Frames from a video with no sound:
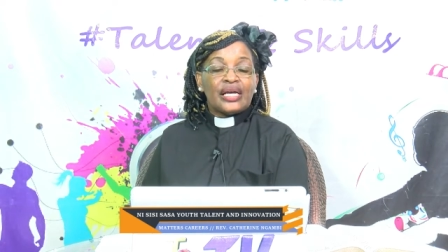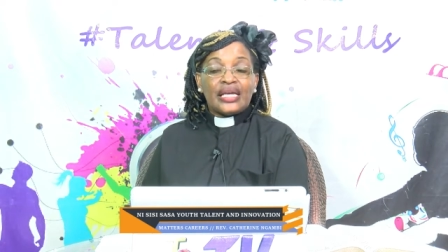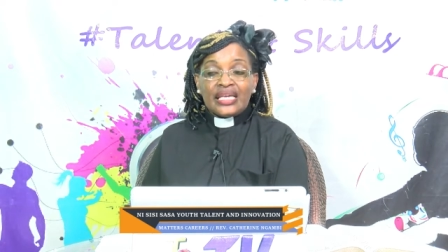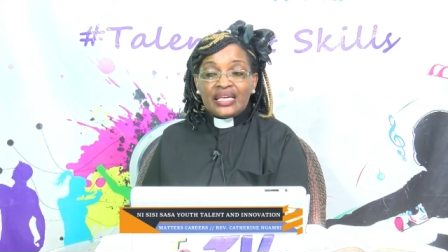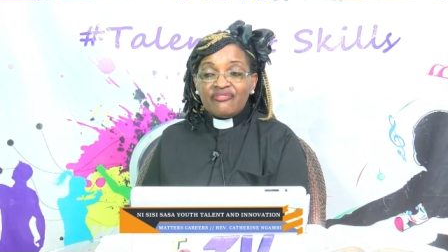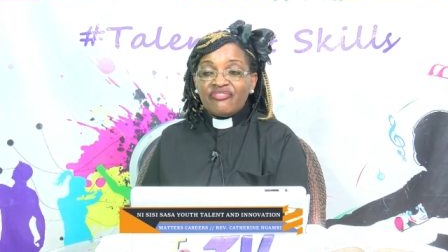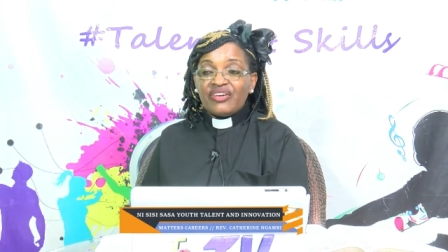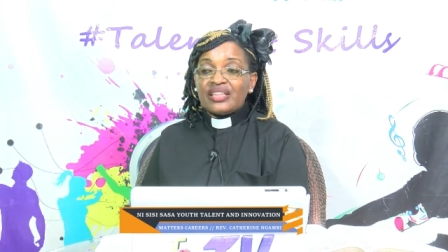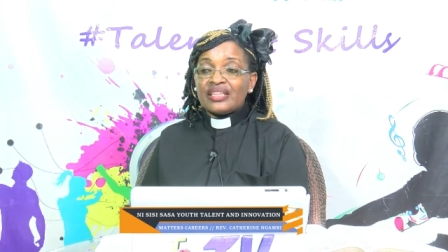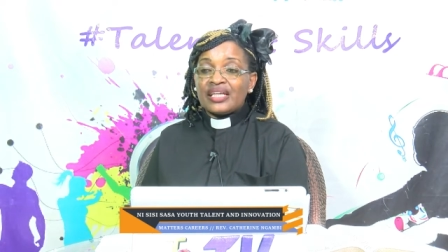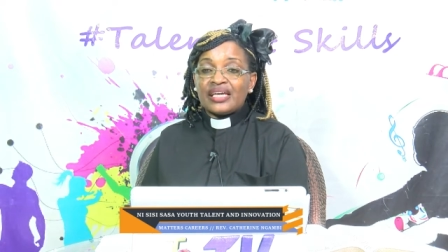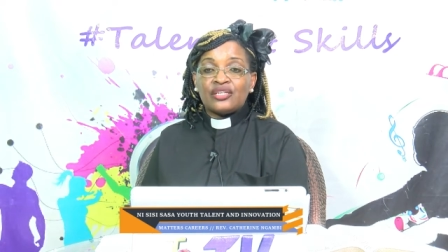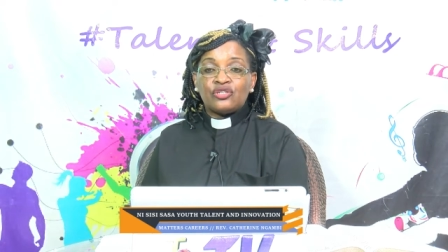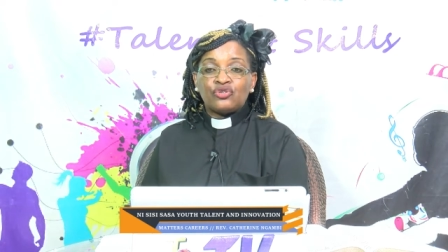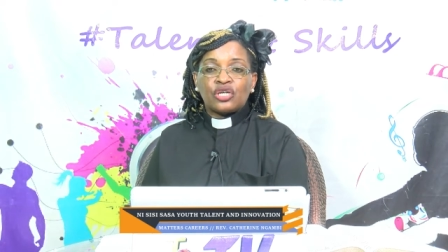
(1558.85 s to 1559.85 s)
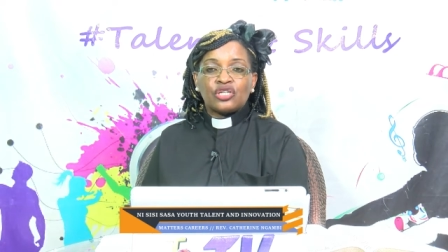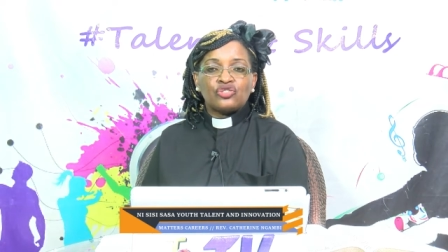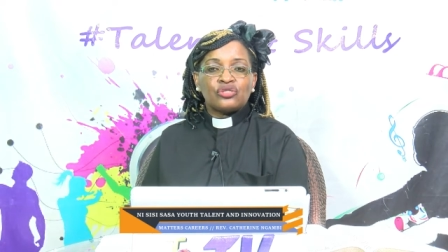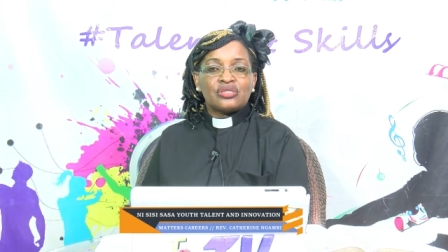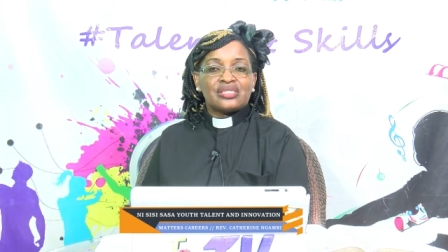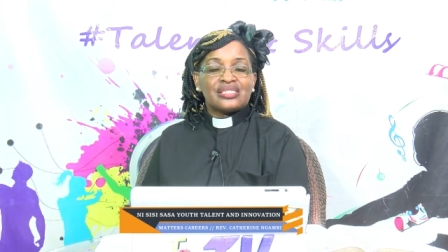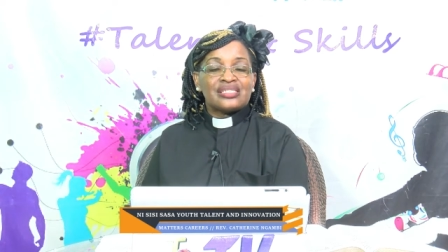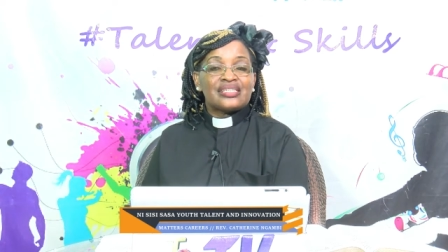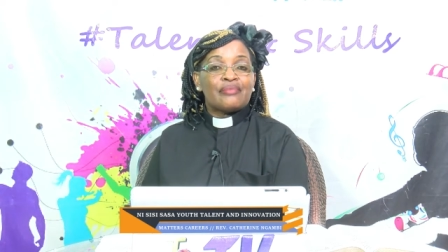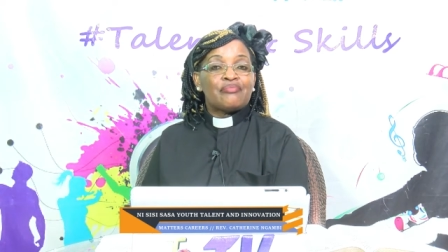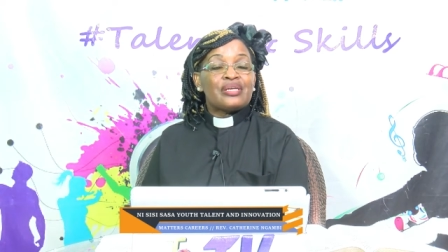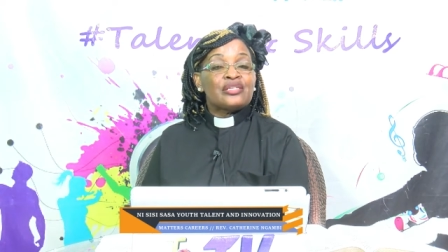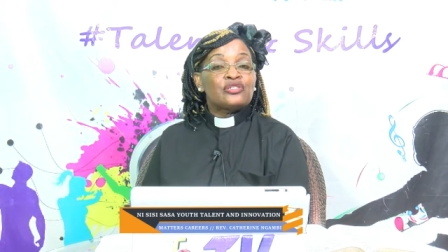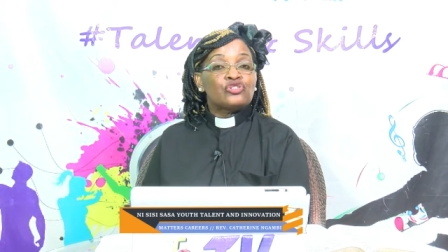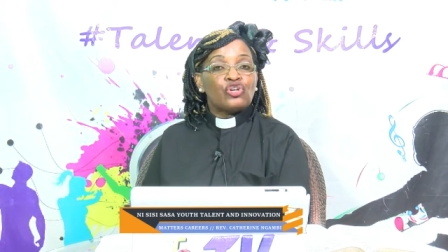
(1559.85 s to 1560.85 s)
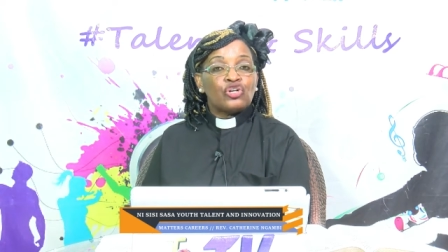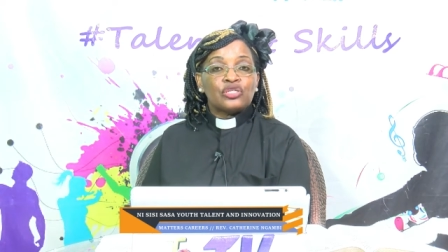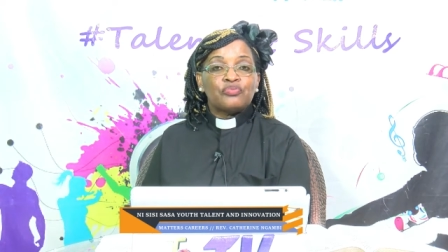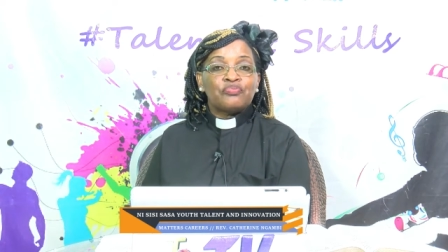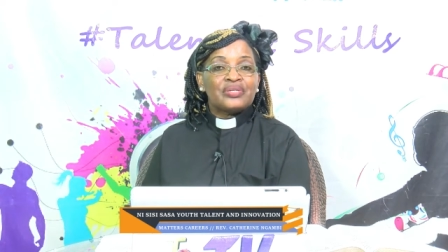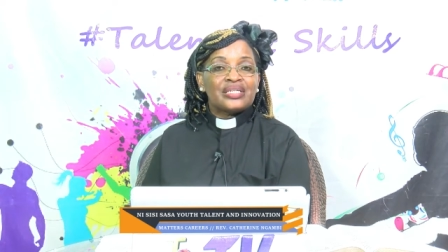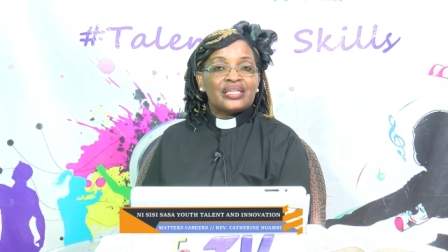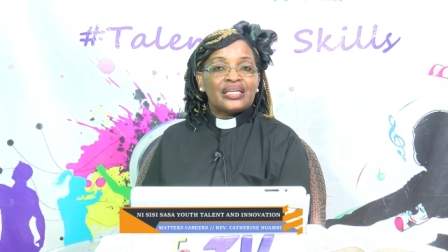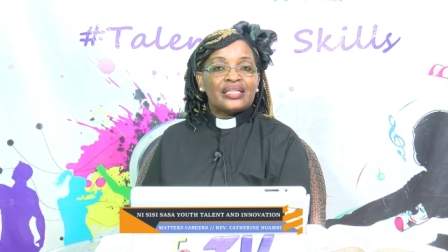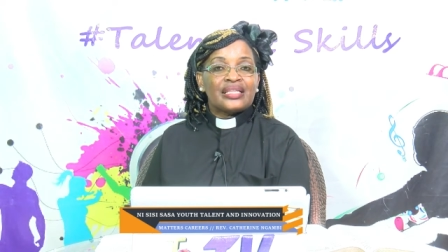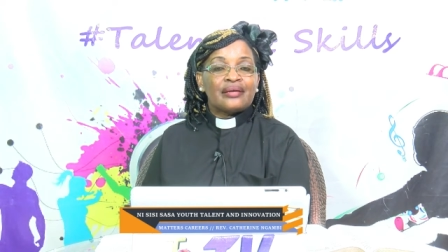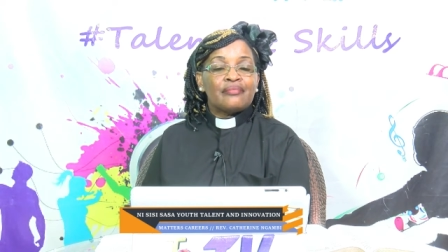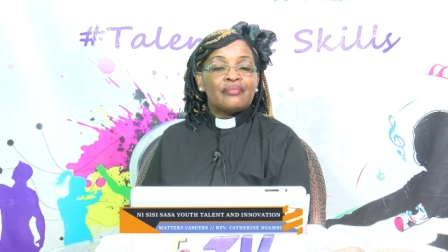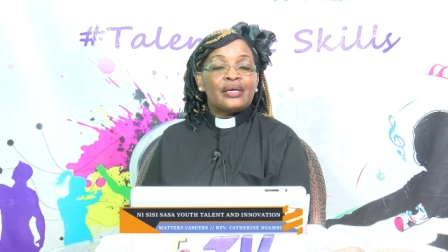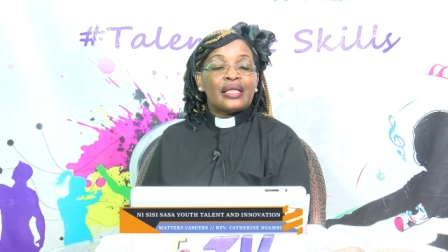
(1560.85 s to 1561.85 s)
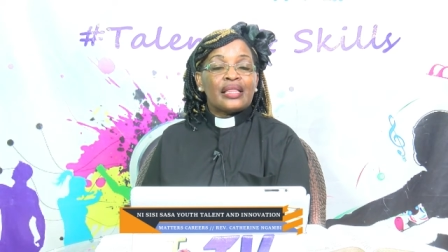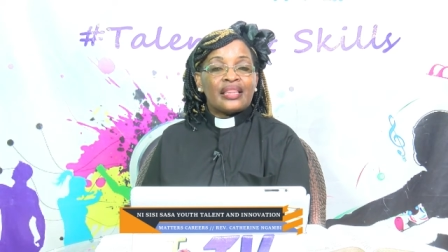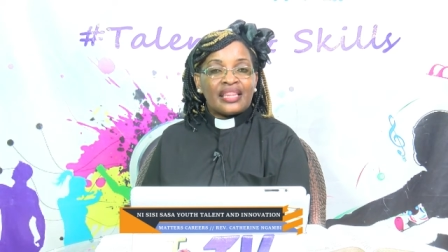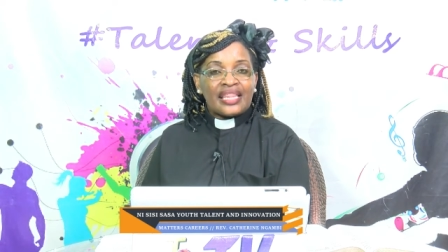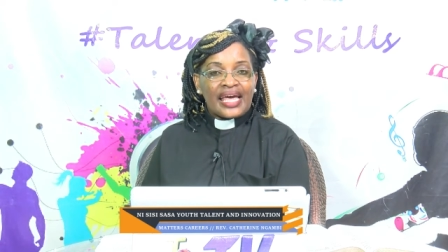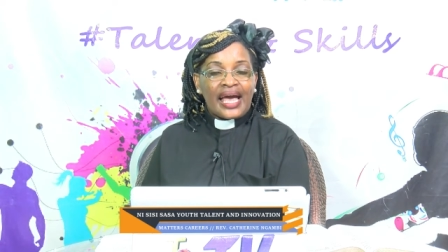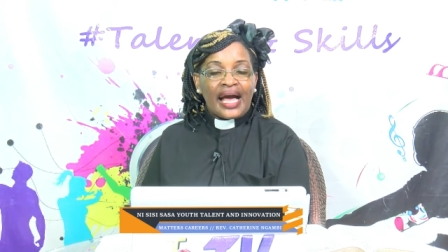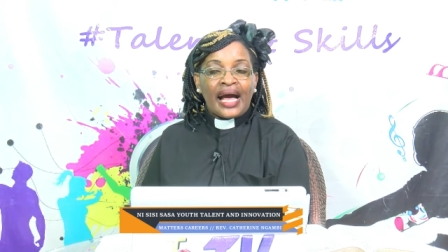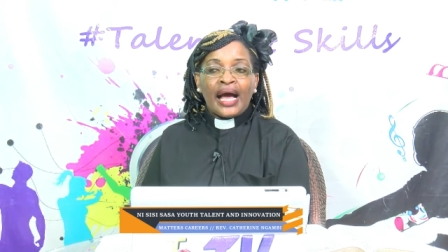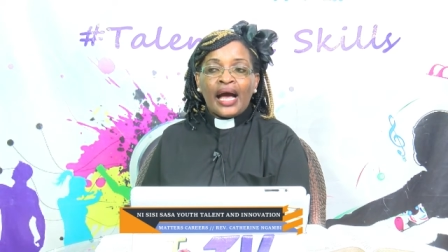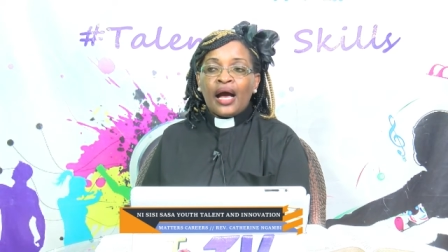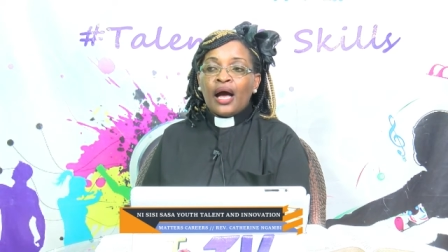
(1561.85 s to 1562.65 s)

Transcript: Even the education system is not bringing them there.